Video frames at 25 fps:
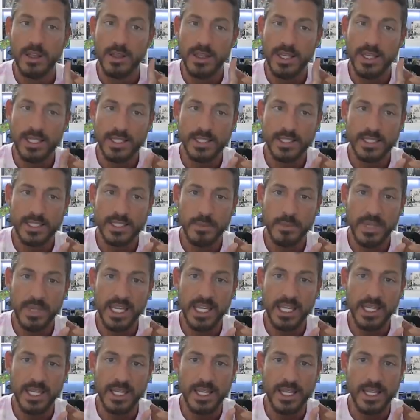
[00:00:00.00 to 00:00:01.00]
this to
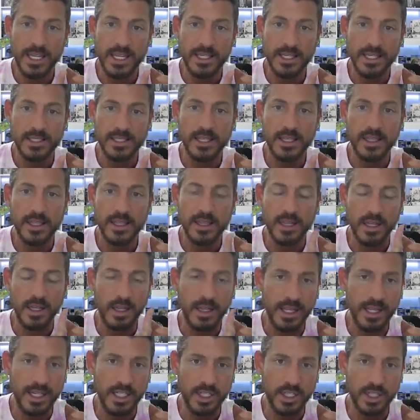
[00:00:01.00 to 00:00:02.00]
me is the
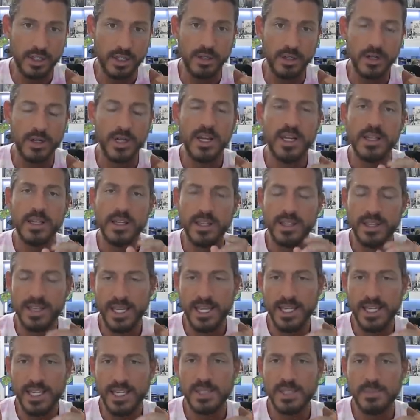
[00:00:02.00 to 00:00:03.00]
clincher, the
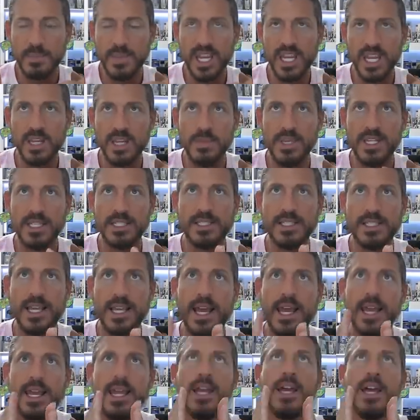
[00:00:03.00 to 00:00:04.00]
thing that's making me
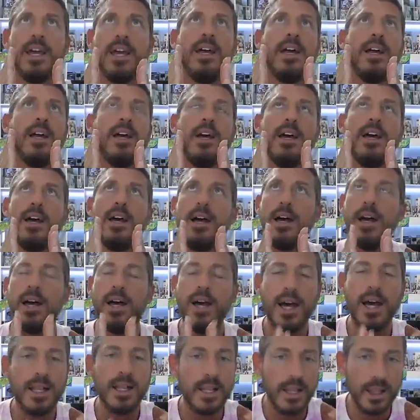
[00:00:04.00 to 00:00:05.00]
say
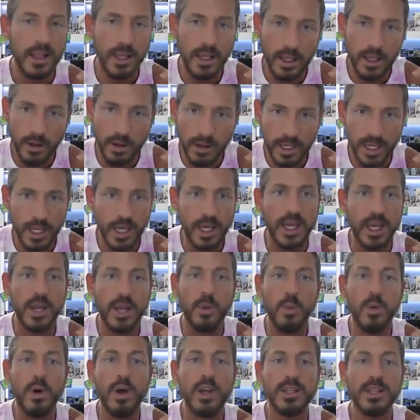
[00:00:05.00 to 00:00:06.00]
Hallelujah, I
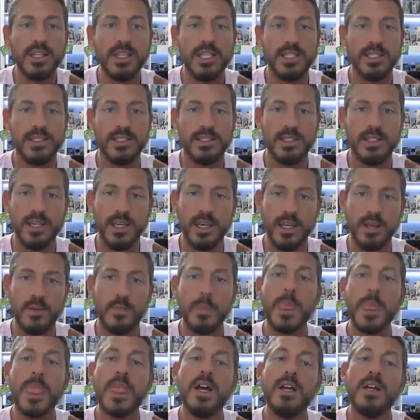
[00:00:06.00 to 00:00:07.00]
want this thing.